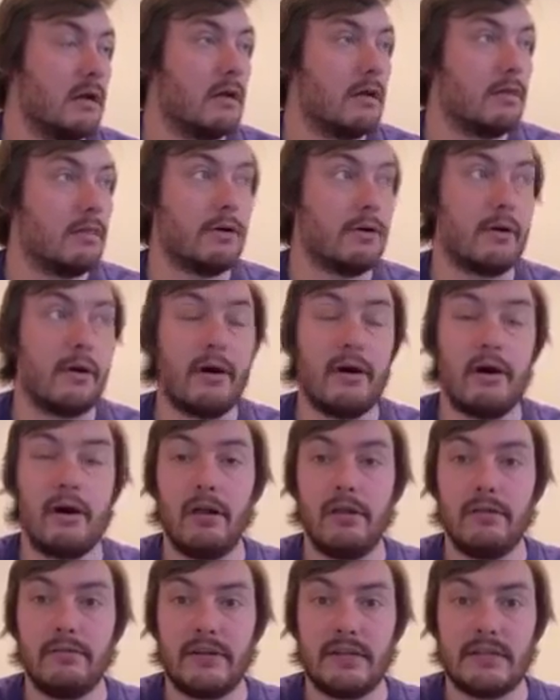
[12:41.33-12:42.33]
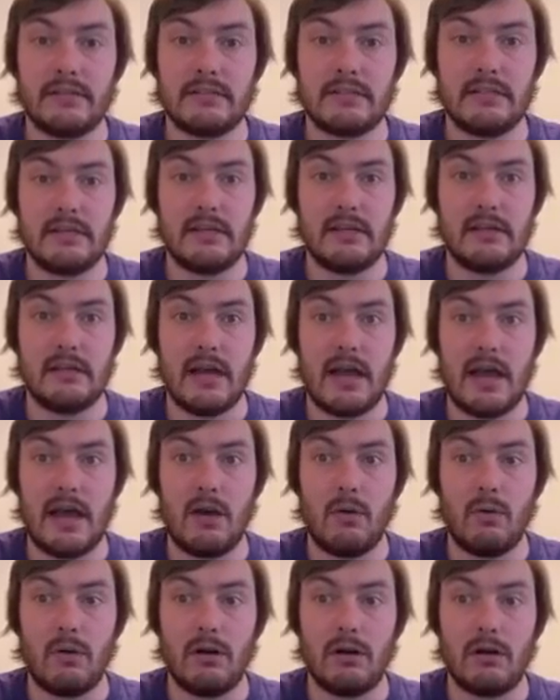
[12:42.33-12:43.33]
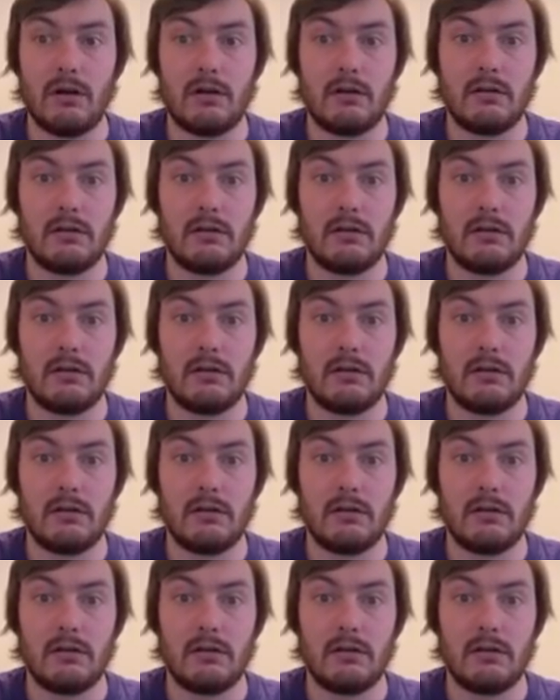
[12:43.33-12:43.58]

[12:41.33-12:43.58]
They're all events in our